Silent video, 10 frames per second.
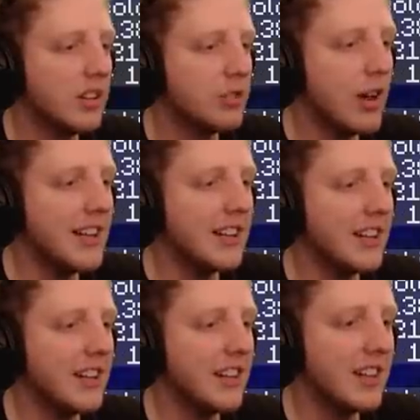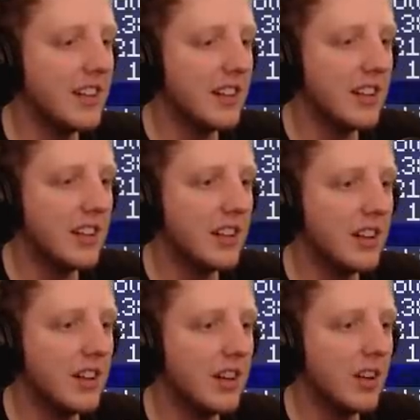Trident.
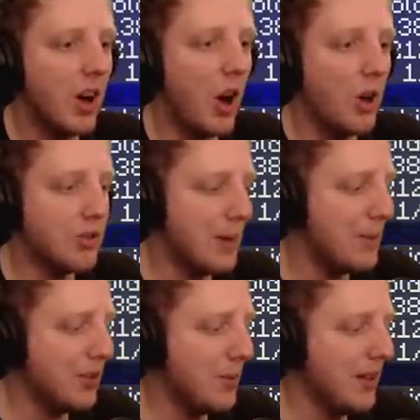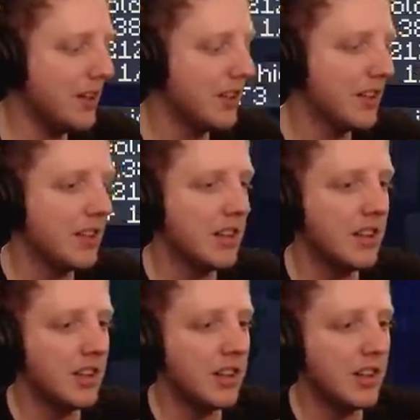Oh, it's a baby zombie!
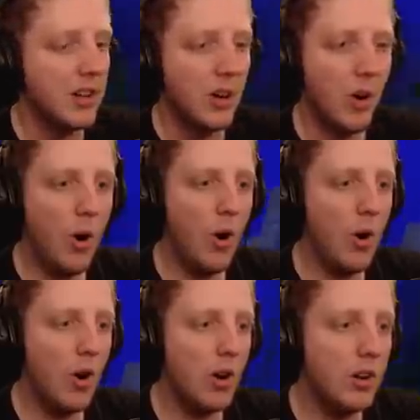Oh!